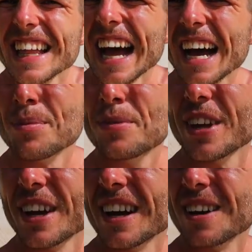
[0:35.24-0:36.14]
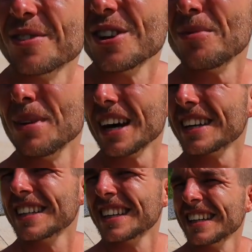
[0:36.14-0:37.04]
the abs full of
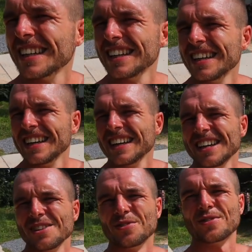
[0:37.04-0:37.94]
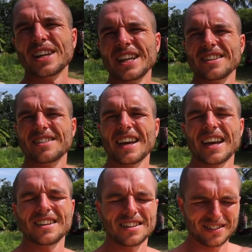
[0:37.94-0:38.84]
blood. It was a really
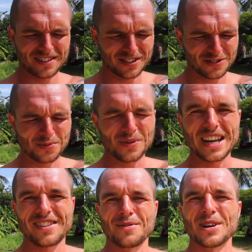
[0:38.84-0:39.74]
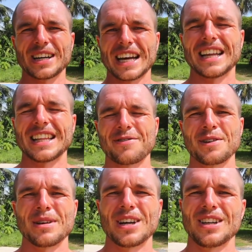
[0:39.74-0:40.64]
intense, sweaty workout. I
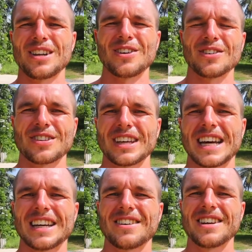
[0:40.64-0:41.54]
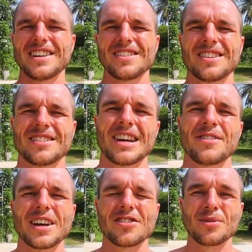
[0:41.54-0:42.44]
definitely burnt lots of calories. You
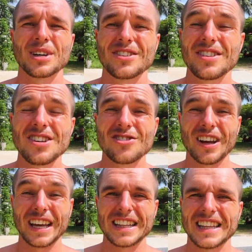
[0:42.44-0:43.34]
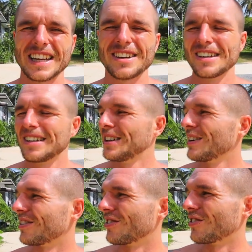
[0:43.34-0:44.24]
have to actually wear a t-shirt in there,
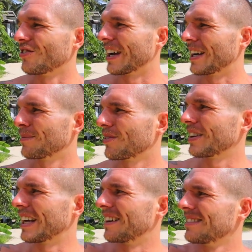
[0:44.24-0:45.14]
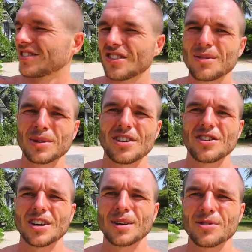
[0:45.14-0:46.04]
which is a shame. So yeah, just hung my
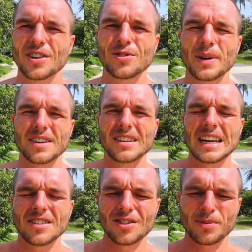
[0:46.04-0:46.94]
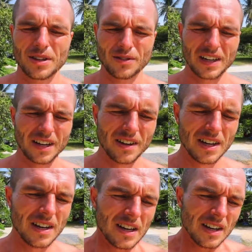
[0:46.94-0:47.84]
t-shirt up, it was really sweaty. So now to the topic of the video.
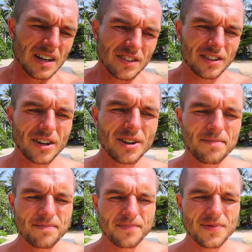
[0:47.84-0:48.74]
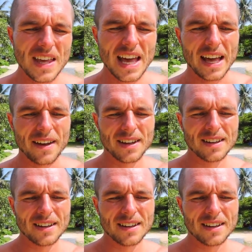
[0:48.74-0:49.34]
So yeah,